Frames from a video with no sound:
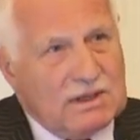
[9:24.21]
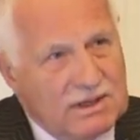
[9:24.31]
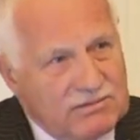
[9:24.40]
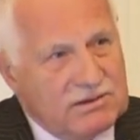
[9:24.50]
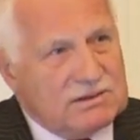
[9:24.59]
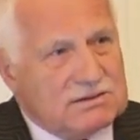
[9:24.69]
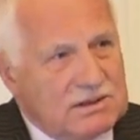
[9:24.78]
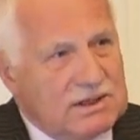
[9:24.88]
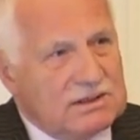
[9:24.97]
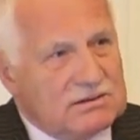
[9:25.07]
I will
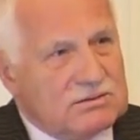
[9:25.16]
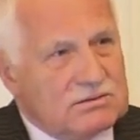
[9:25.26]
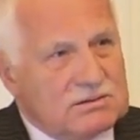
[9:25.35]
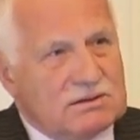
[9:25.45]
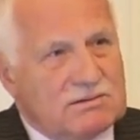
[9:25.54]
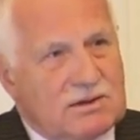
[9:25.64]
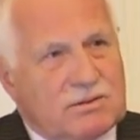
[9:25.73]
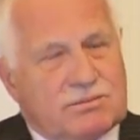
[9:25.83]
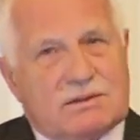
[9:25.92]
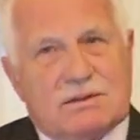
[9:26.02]
try to
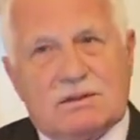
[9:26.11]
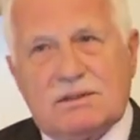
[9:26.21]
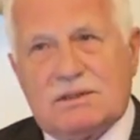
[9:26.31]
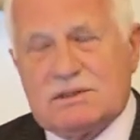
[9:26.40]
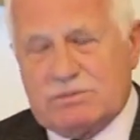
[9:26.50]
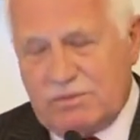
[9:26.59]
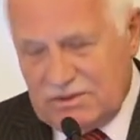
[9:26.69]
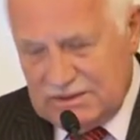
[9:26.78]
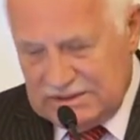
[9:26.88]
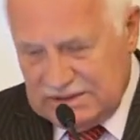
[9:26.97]
develop these
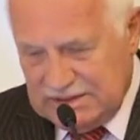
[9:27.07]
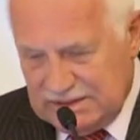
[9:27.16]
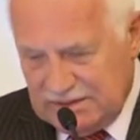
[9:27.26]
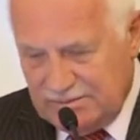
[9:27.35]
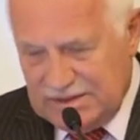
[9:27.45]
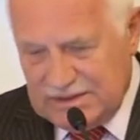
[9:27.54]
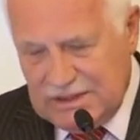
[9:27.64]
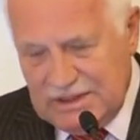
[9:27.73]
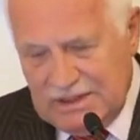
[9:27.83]
points a little bit.